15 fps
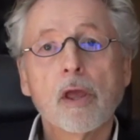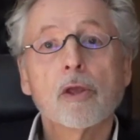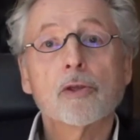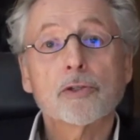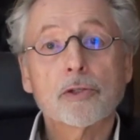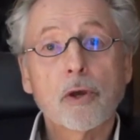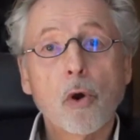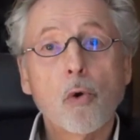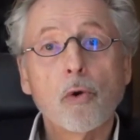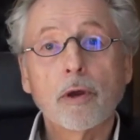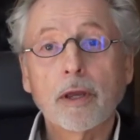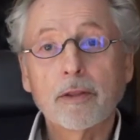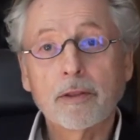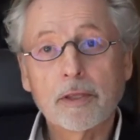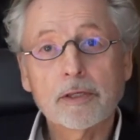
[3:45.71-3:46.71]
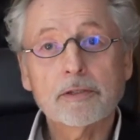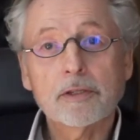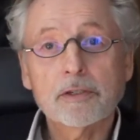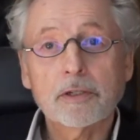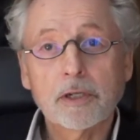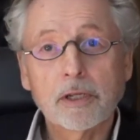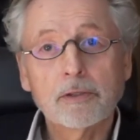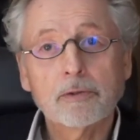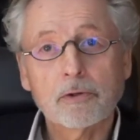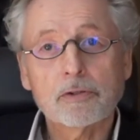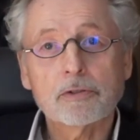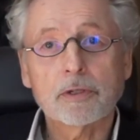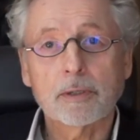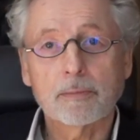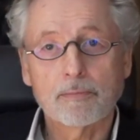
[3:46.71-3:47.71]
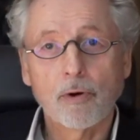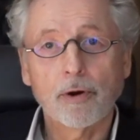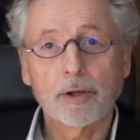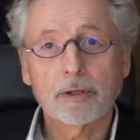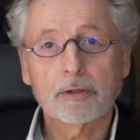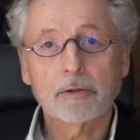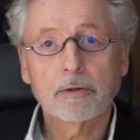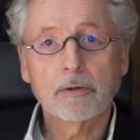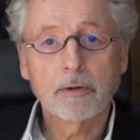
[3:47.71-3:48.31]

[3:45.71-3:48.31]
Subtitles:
So this is an interesting point.